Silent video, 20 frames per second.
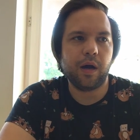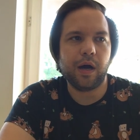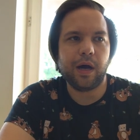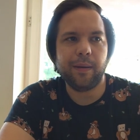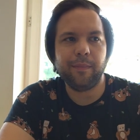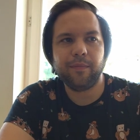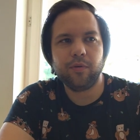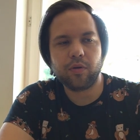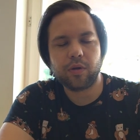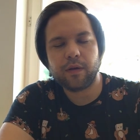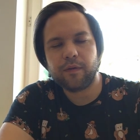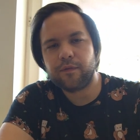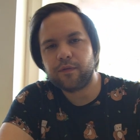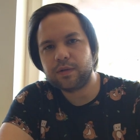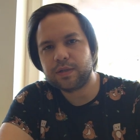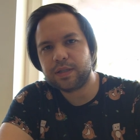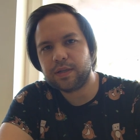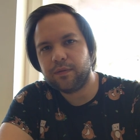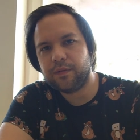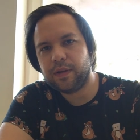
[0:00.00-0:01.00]
I'm looking
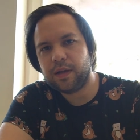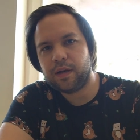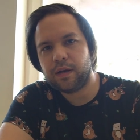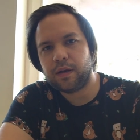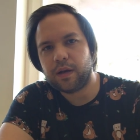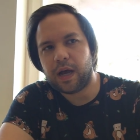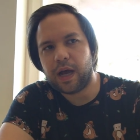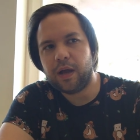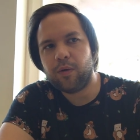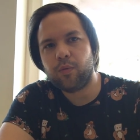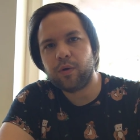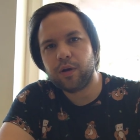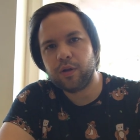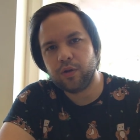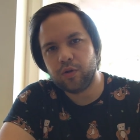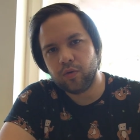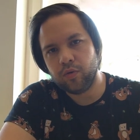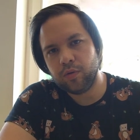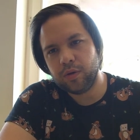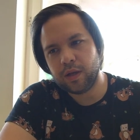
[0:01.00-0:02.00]
for stuff that I want to
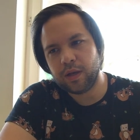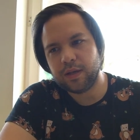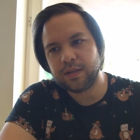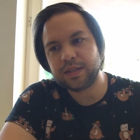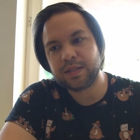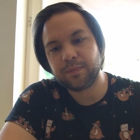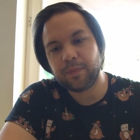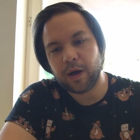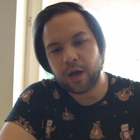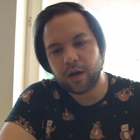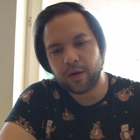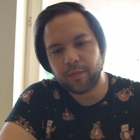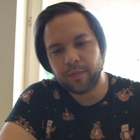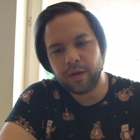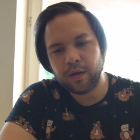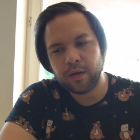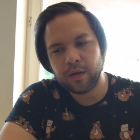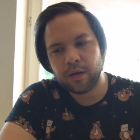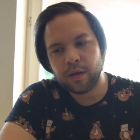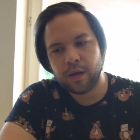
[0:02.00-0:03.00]
do that inspire
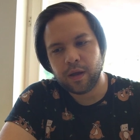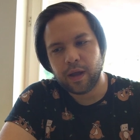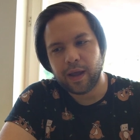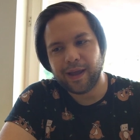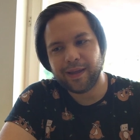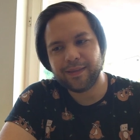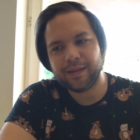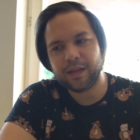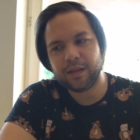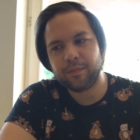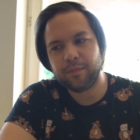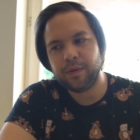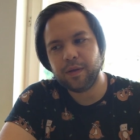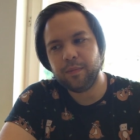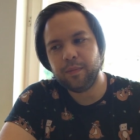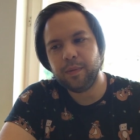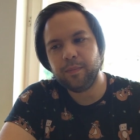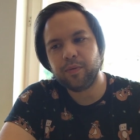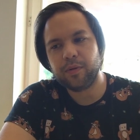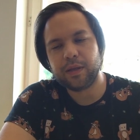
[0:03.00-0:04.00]
me and that
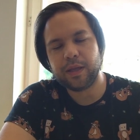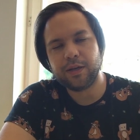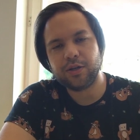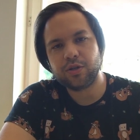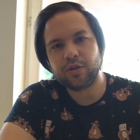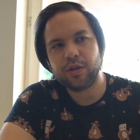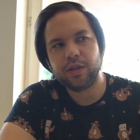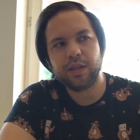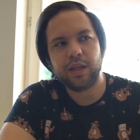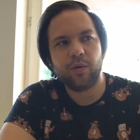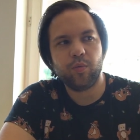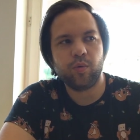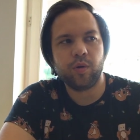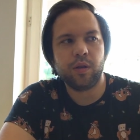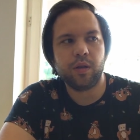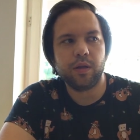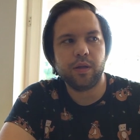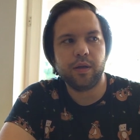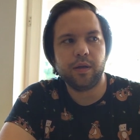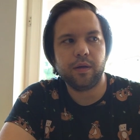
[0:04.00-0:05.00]
maybe potentially they
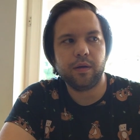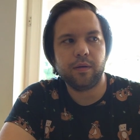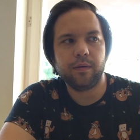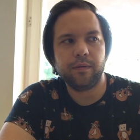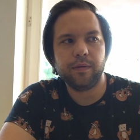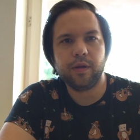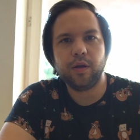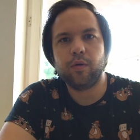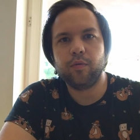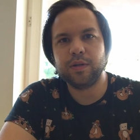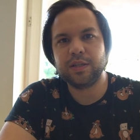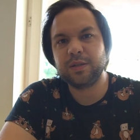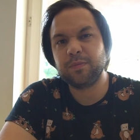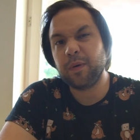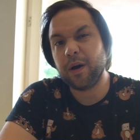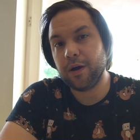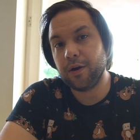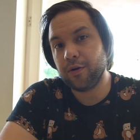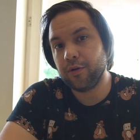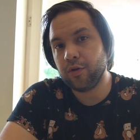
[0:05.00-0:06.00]
will, you know,
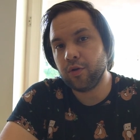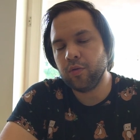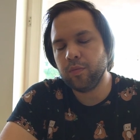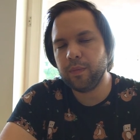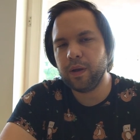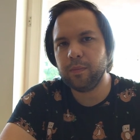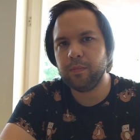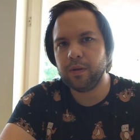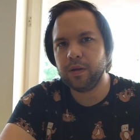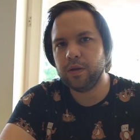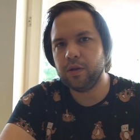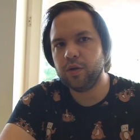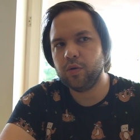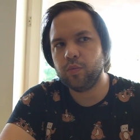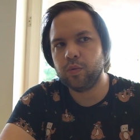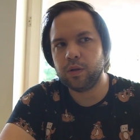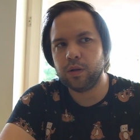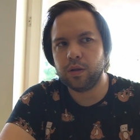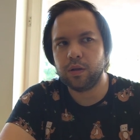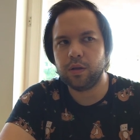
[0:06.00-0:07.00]
inspire you. Maybe you
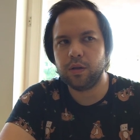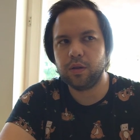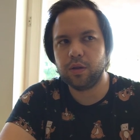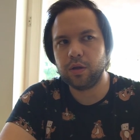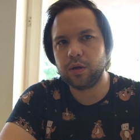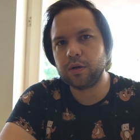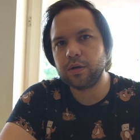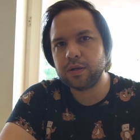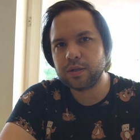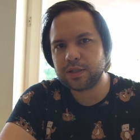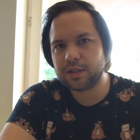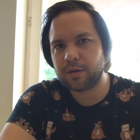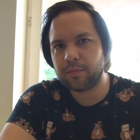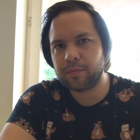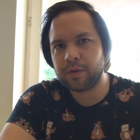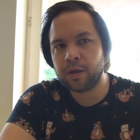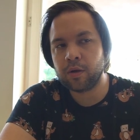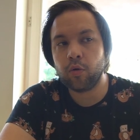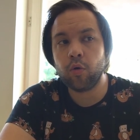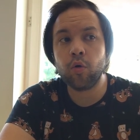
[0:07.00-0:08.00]
will learn
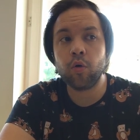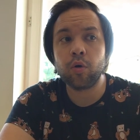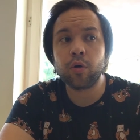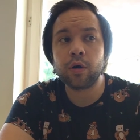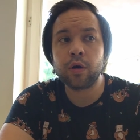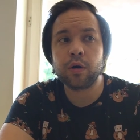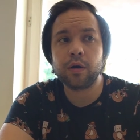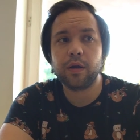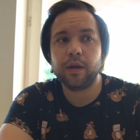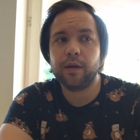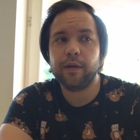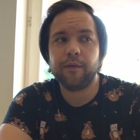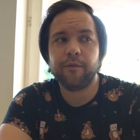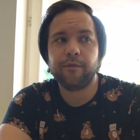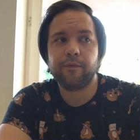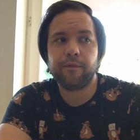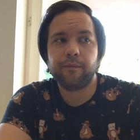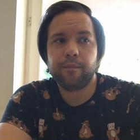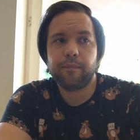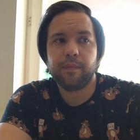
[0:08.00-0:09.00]
something or
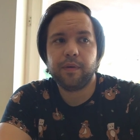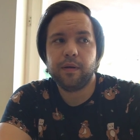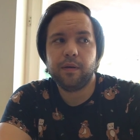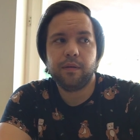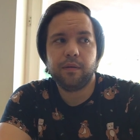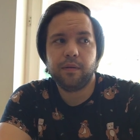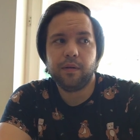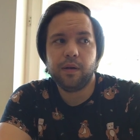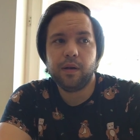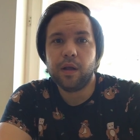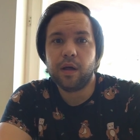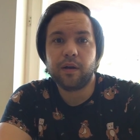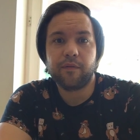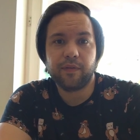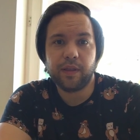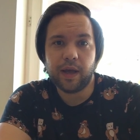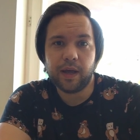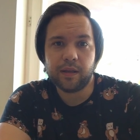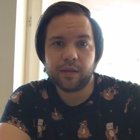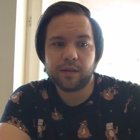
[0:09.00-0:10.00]
if none
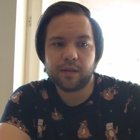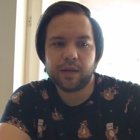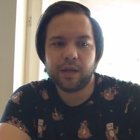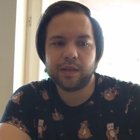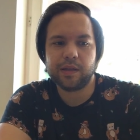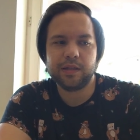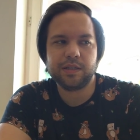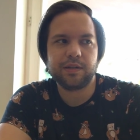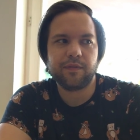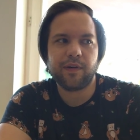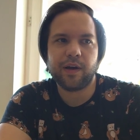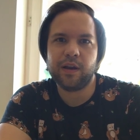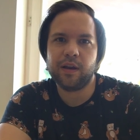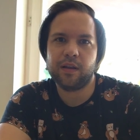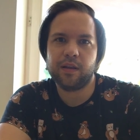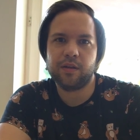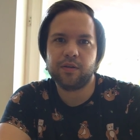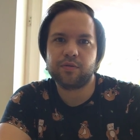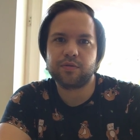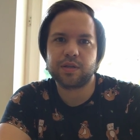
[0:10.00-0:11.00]
of that, at least find
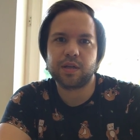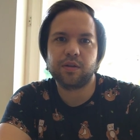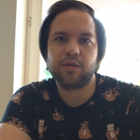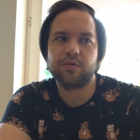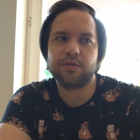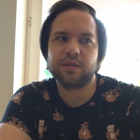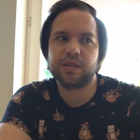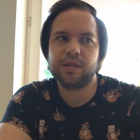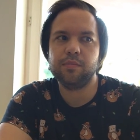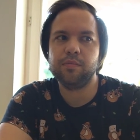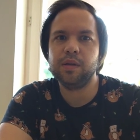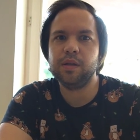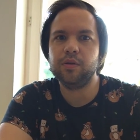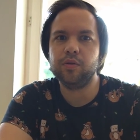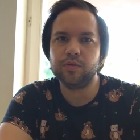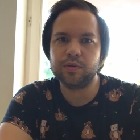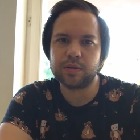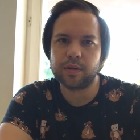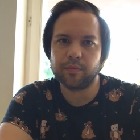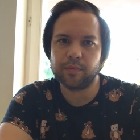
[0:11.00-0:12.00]
it interesting to see me
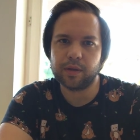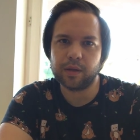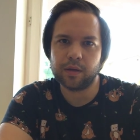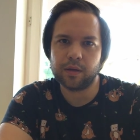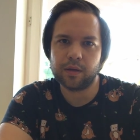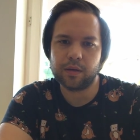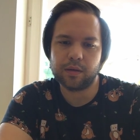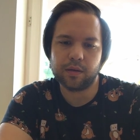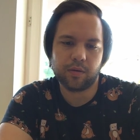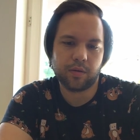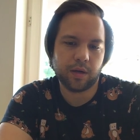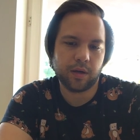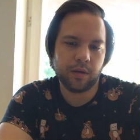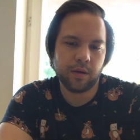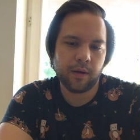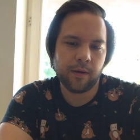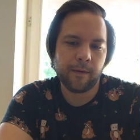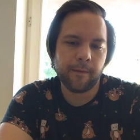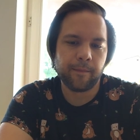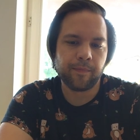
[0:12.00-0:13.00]
do something, okay?
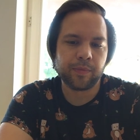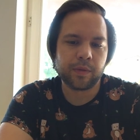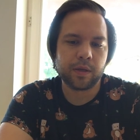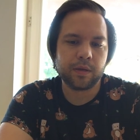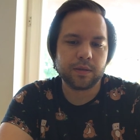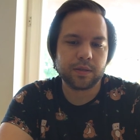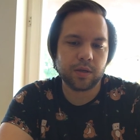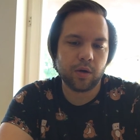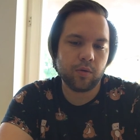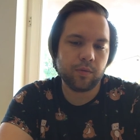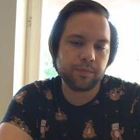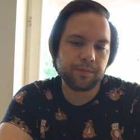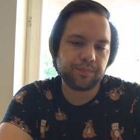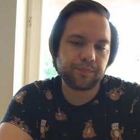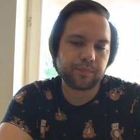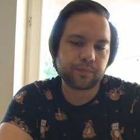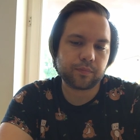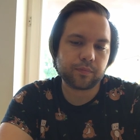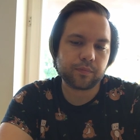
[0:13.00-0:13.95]
So